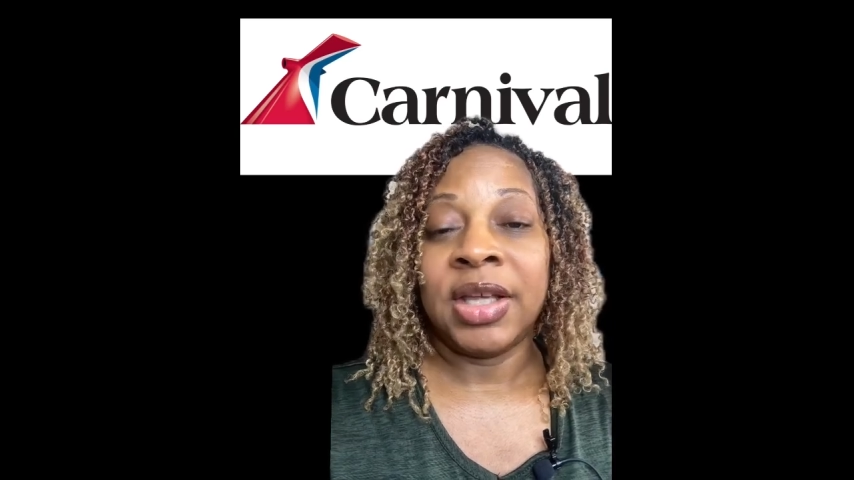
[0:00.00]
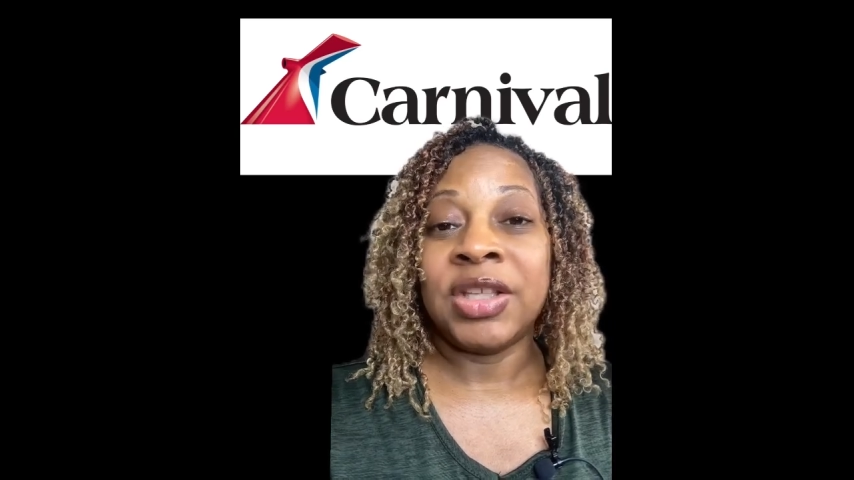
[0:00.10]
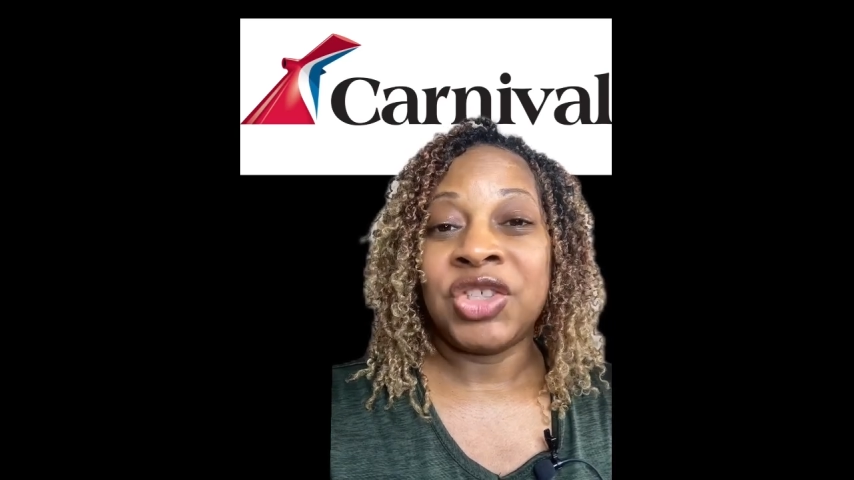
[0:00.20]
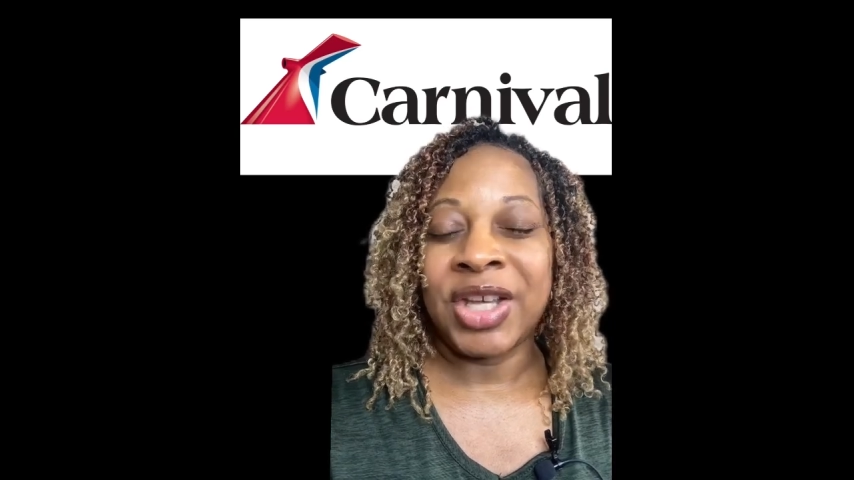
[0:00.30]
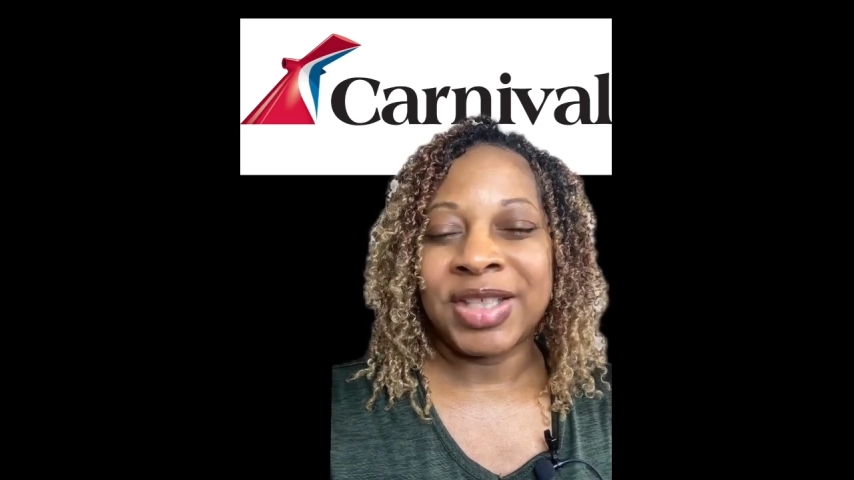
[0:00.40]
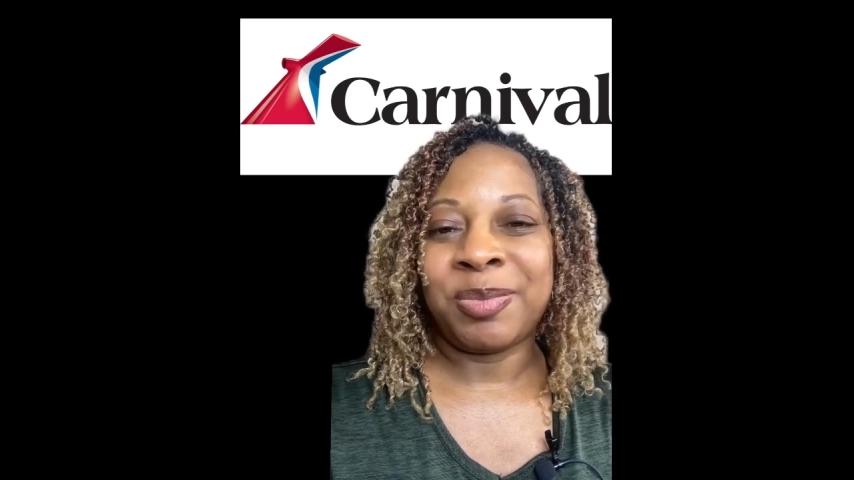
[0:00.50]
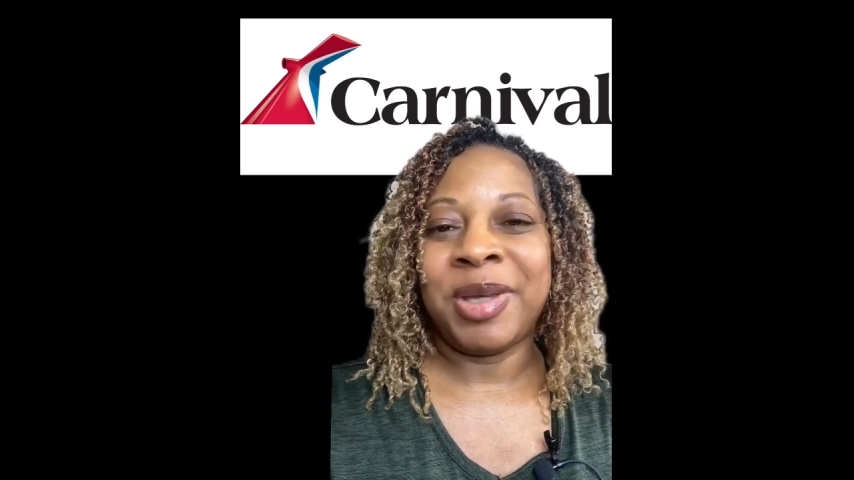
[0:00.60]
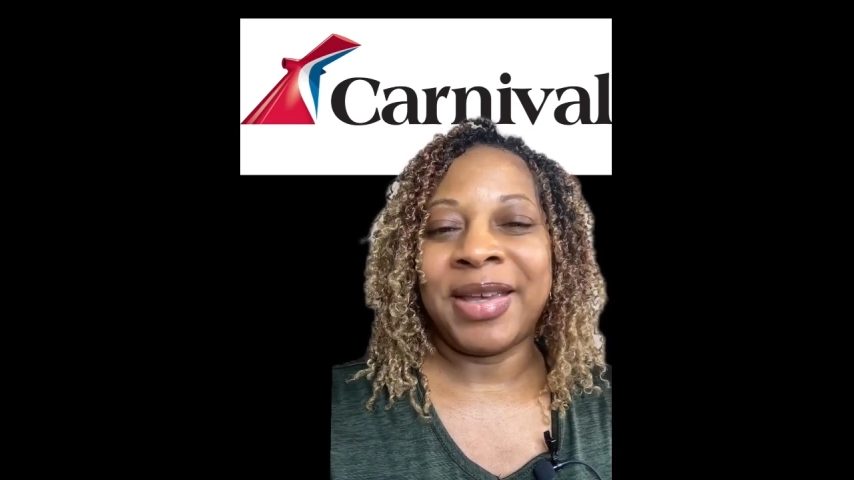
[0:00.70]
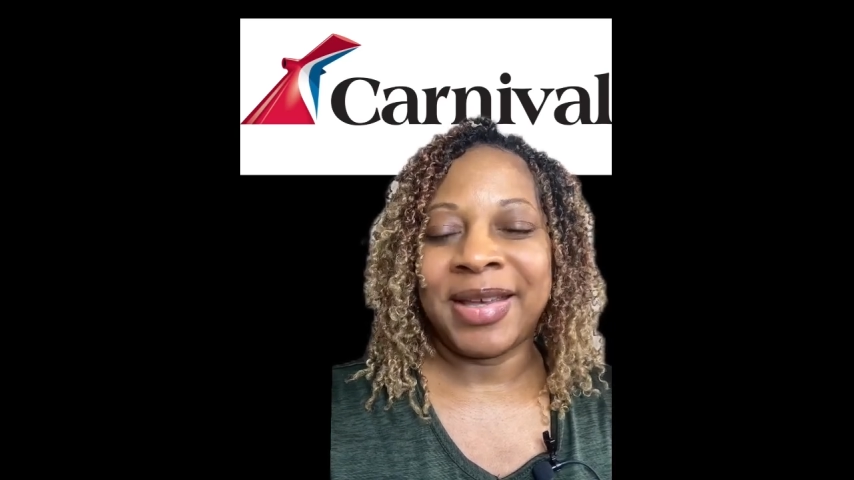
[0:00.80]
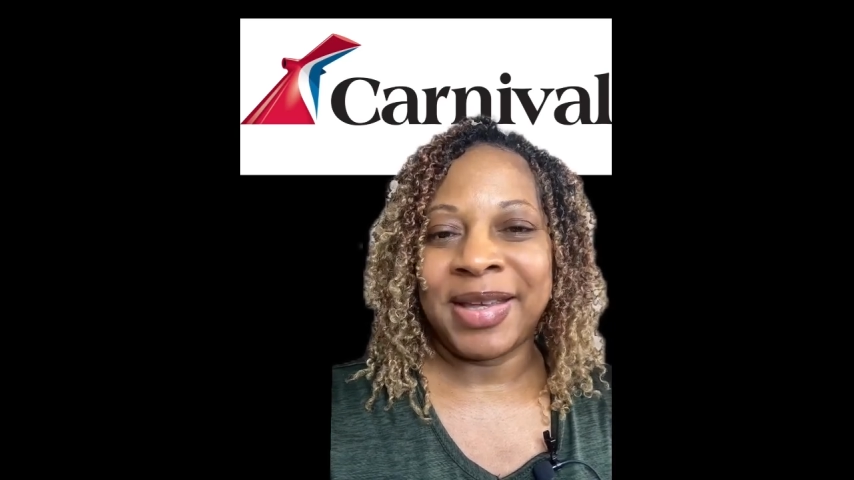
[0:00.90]
just
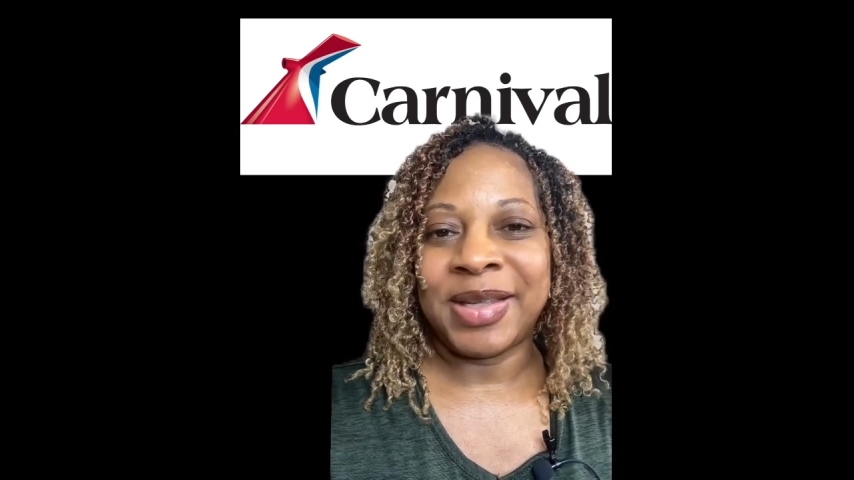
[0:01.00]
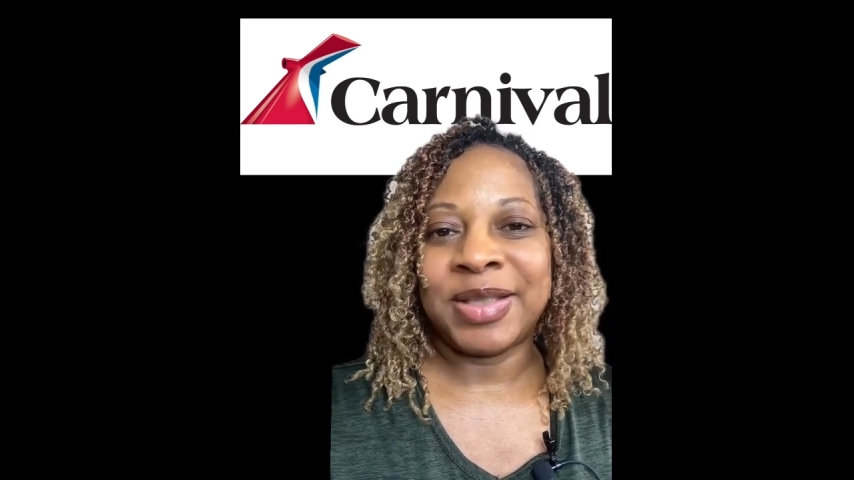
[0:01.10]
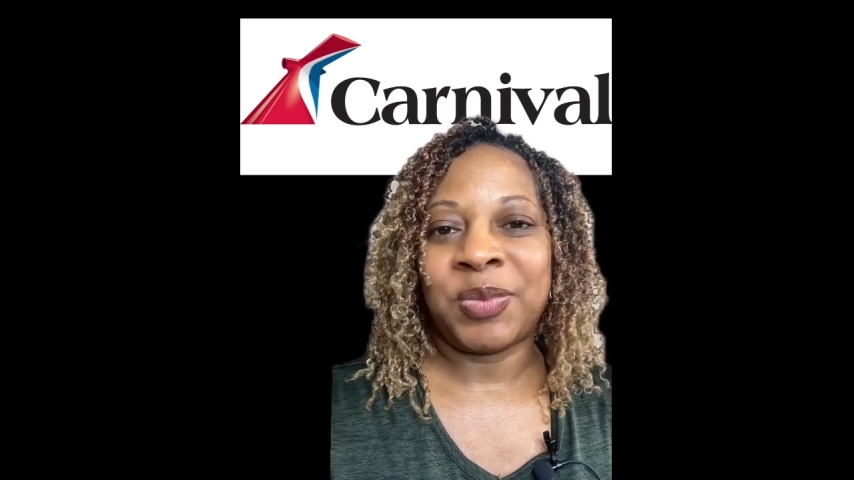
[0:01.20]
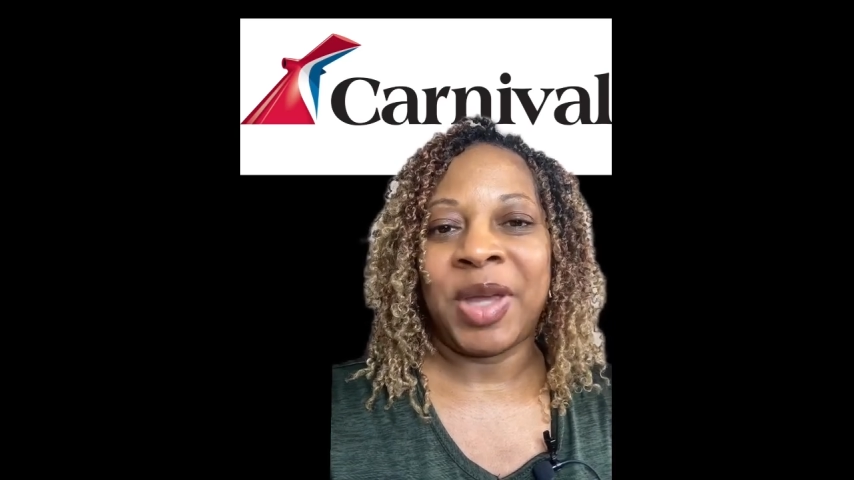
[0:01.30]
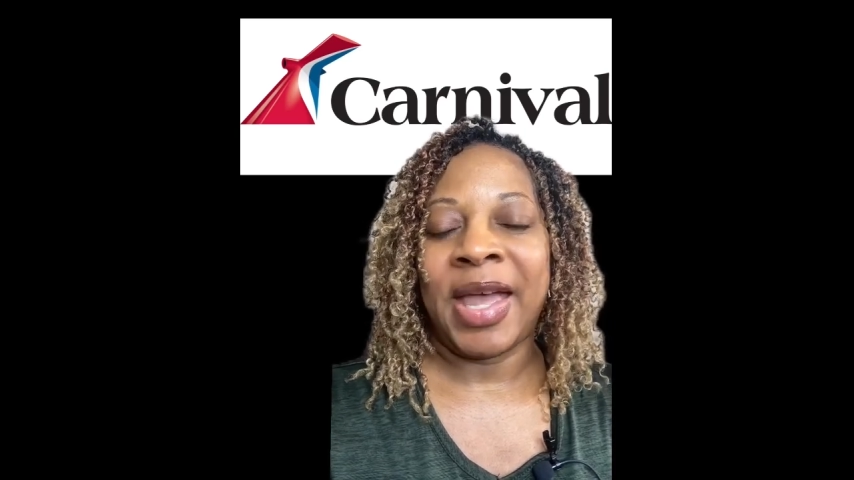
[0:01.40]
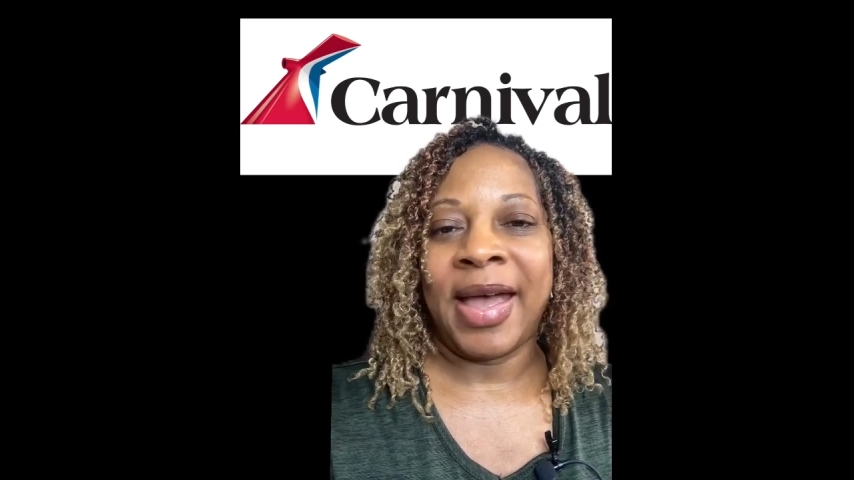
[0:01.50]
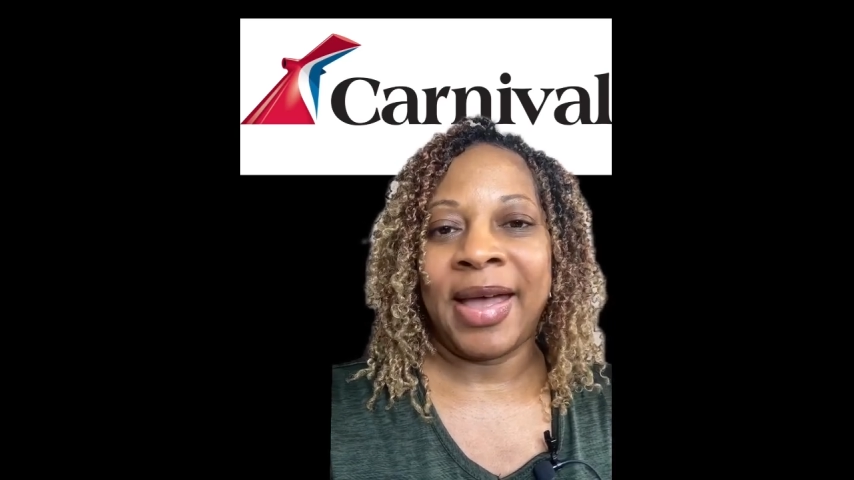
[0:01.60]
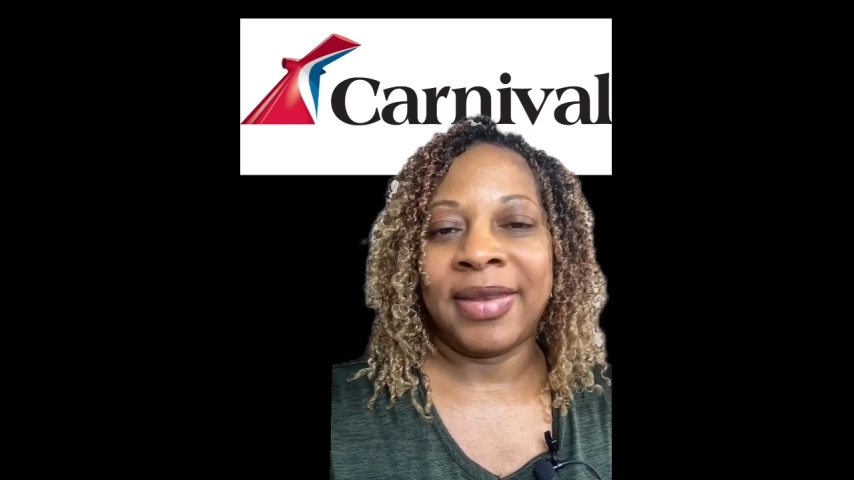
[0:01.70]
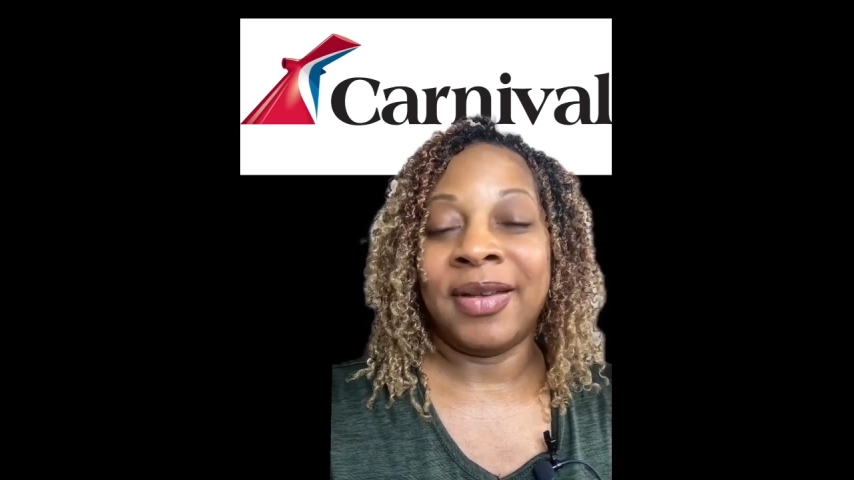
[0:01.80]
because we had